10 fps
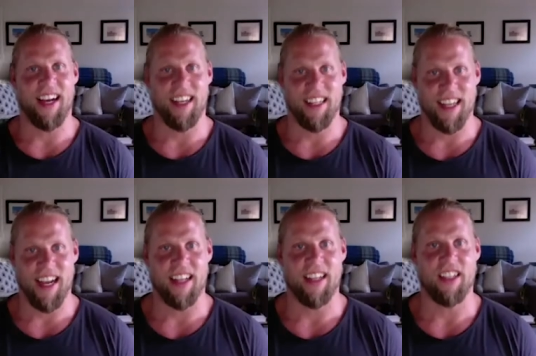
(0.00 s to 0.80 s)

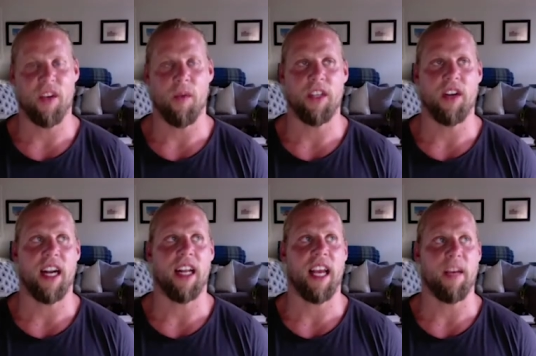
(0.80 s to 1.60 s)
exactly. So we try
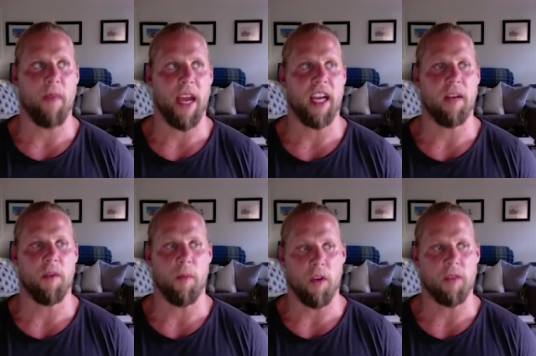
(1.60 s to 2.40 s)
to like make them
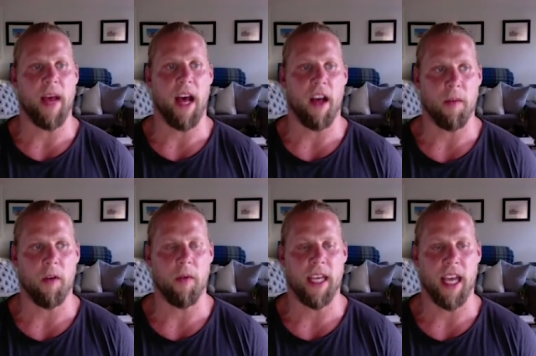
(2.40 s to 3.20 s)
the most
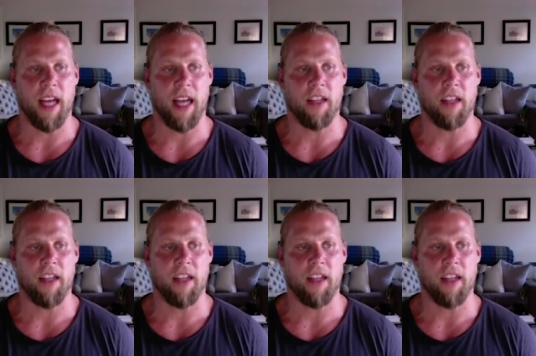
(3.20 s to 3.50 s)
palatable we can.